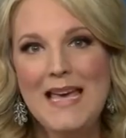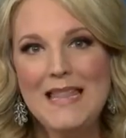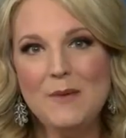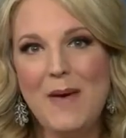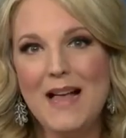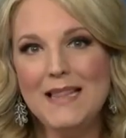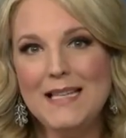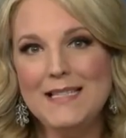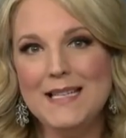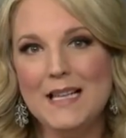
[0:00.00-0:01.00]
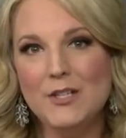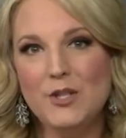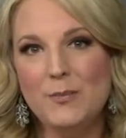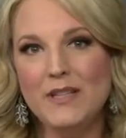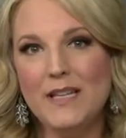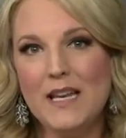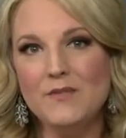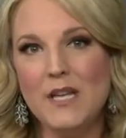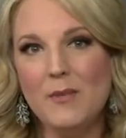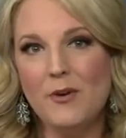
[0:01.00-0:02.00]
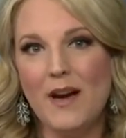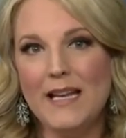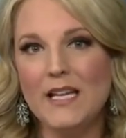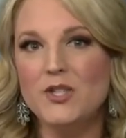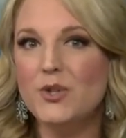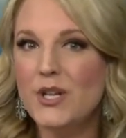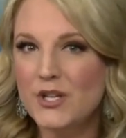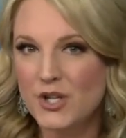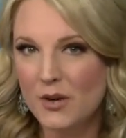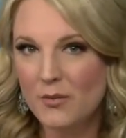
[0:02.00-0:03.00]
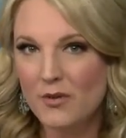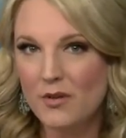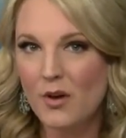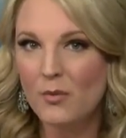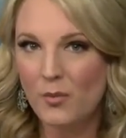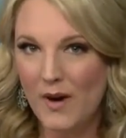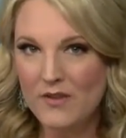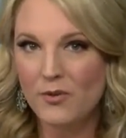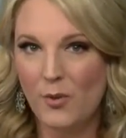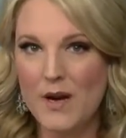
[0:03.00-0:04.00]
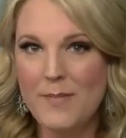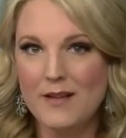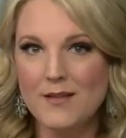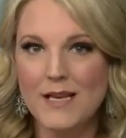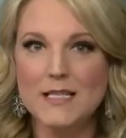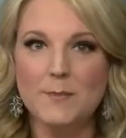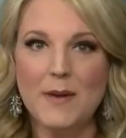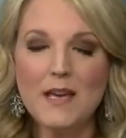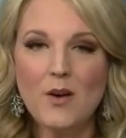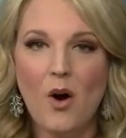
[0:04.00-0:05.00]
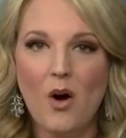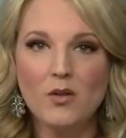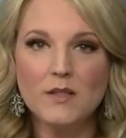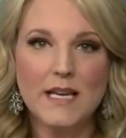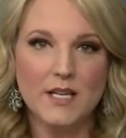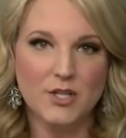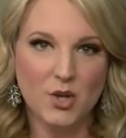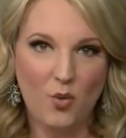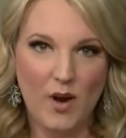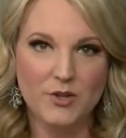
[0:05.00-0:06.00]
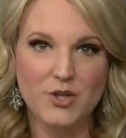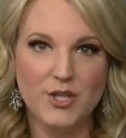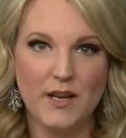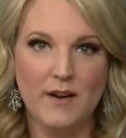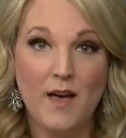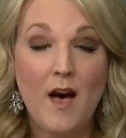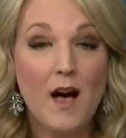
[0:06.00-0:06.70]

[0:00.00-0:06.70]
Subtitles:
The ballot eligibility of Democratic Attorney General Rafe Graybill is being called into question.